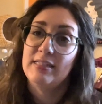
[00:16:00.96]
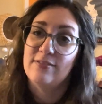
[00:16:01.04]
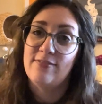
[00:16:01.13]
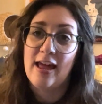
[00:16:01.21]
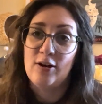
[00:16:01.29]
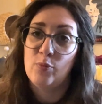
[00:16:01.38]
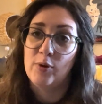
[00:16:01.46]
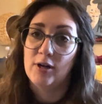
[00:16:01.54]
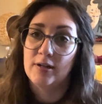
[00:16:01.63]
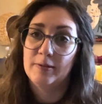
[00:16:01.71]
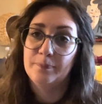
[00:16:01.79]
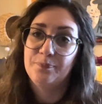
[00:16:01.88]
a final
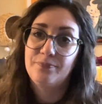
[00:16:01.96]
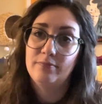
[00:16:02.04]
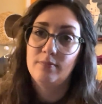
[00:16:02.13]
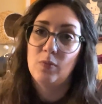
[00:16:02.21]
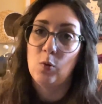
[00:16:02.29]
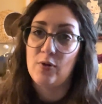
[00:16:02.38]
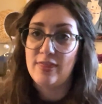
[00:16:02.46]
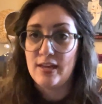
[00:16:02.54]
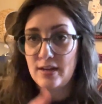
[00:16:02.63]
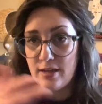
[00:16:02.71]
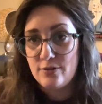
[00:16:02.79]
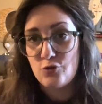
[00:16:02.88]
book
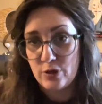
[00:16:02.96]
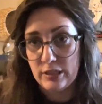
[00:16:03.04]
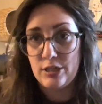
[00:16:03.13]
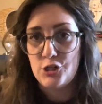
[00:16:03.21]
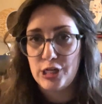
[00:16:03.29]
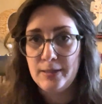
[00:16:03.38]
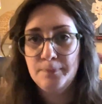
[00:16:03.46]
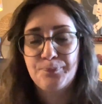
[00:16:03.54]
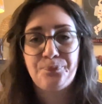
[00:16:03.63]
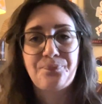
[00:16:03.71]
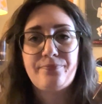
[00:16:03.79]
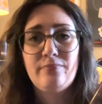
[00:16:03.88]
within a trilogy.
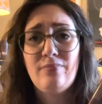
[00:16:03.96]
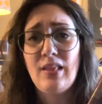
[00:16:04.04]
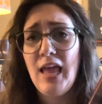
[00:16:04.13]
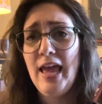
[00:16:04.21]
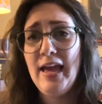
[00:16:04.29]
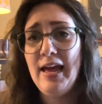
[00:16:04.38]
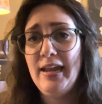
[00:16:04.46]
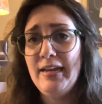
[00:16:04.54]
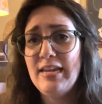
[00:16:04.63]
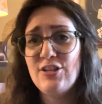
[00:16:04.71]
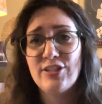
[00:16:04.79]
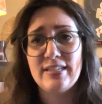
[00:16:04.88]
And
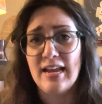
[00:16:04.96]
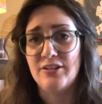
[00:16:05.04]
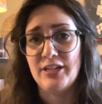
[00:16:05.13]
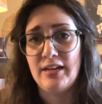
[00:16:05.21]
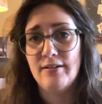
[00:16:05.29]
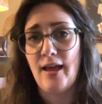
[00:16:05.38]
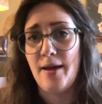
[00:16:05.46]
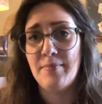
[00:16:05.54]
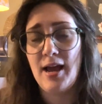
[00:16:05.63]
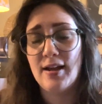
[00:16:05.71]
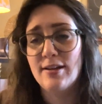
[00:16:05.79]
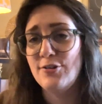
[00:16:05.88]
he just nailed it. I'm
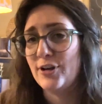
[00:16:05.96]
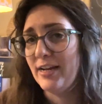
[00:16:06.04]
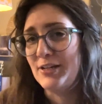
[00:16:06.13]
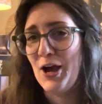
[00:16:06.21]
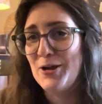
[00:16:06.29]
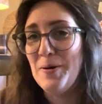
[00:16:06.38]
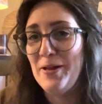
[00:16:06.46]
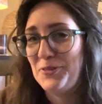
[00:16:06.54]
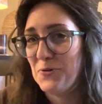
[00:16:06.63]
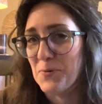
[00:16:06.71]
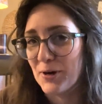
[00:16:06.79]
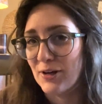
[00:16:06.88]
not going to try and talk about
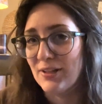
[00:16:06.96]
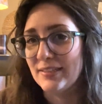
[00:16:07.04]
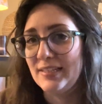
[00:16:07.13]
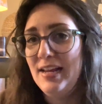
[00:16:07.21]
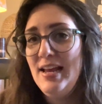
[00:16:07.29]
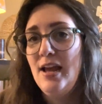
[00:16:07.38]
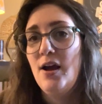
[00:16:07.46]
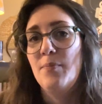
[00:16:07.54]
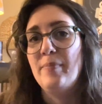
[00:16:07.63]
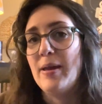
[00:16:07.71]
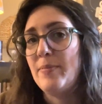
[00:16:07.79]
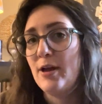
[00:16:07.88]
the world.
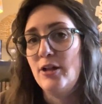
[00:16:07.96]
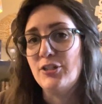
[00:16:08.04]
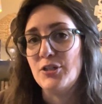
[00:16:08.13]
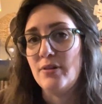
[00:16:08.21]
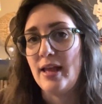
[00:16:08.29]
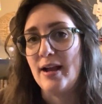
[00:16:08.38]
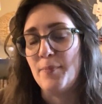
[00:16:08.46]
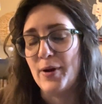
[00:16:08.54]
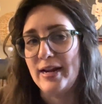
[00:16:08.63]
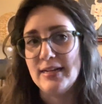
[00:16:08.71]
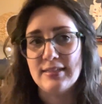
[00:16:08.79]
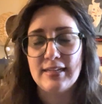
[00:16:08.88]
Maybe I'll do like a
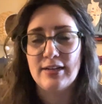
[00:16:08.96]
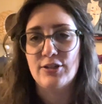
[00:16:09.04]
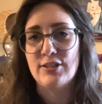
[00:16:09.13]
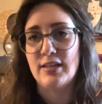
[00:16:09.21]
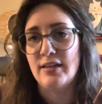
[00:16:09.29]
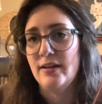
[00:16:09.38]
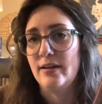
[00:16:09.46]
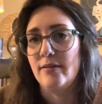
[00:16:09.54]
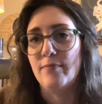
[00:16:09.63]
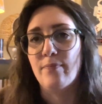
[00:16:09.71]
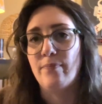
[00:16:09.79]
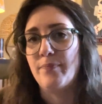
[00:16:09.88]
Brandon
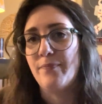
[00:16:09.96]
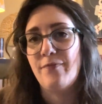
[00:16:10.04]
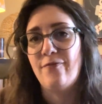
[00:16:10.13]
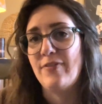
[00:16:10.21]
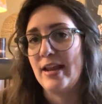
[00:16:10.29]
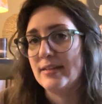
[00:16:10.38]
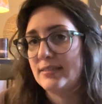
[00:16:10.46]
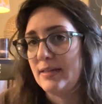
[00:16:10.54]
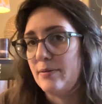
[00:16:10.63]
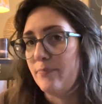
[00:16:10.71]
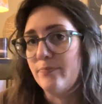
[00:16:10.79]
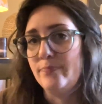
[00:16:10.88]
Sanderson fantasy